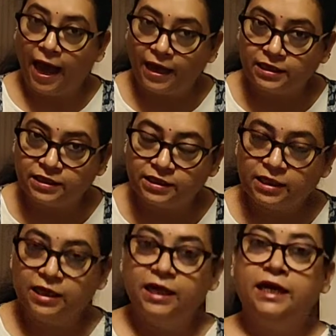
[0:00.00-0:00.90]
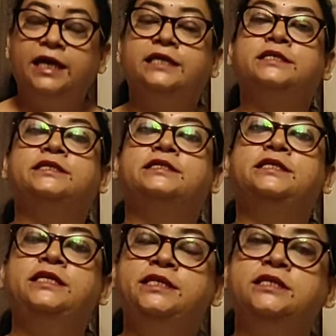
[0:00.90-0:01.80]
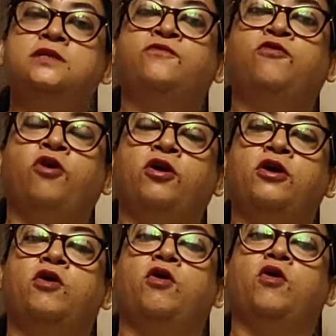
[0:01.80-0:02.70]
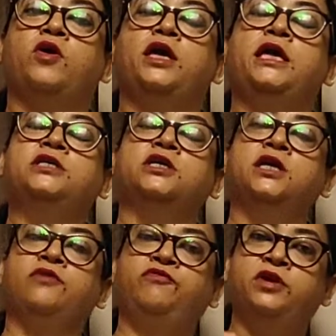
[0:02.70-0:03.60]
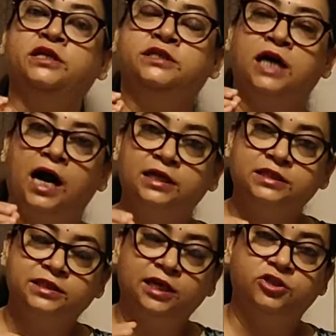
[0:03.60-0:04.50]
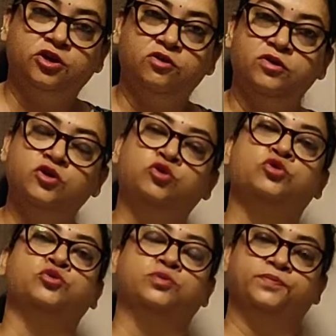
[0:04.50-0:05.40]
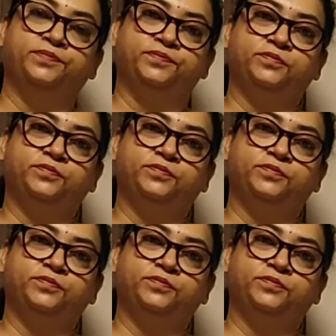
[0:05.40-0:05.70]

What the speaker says: and it is needed for each and every task that you do.